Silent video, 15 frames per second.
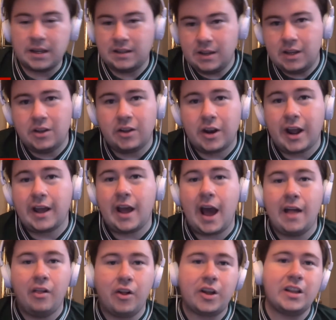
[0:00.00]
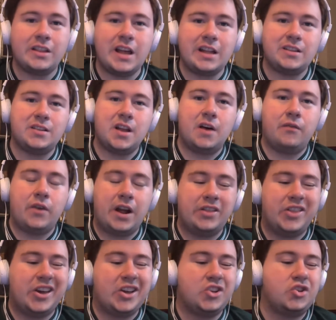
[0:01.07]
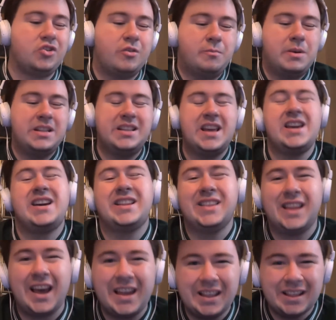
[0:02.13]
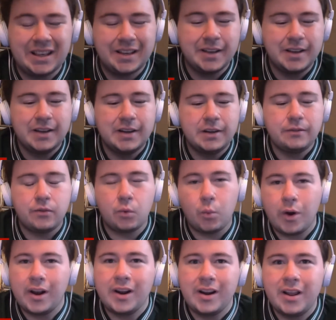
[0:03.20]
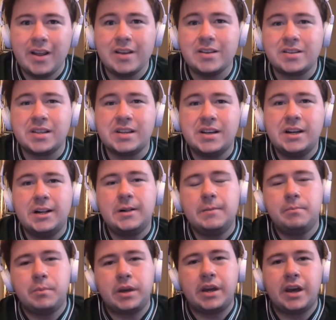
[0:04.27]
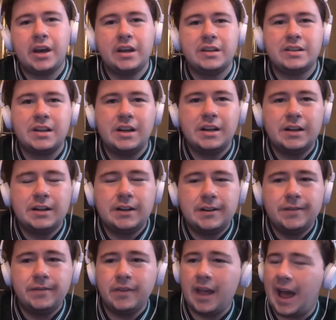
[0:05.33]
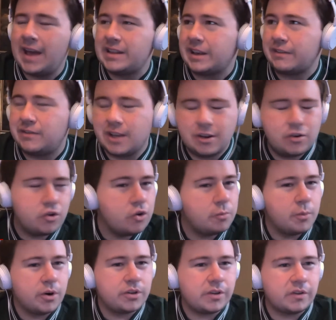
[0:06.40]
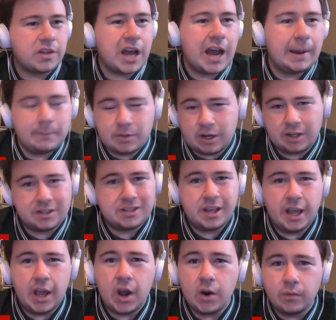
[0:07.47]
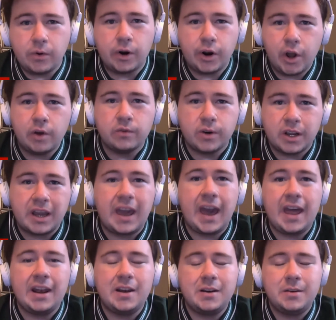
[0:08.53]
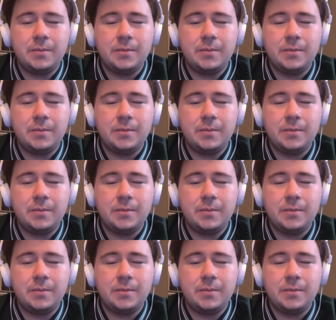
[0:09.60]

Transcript: deal. And I look at that stuff and I think it shouldn't be taken lightly for what it is. Because as I've said numerous of times, and I'll say over and over again,